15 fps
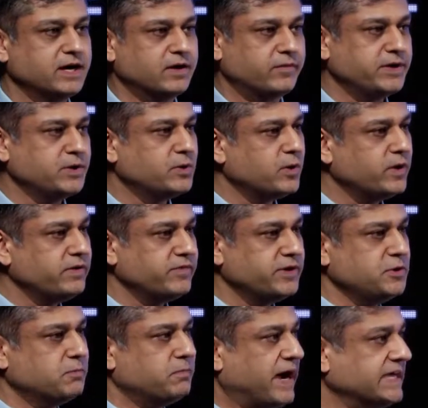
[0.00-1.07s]
where you go and when
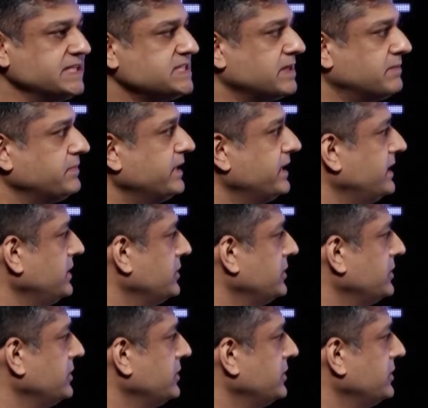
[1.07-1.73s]
you buy something,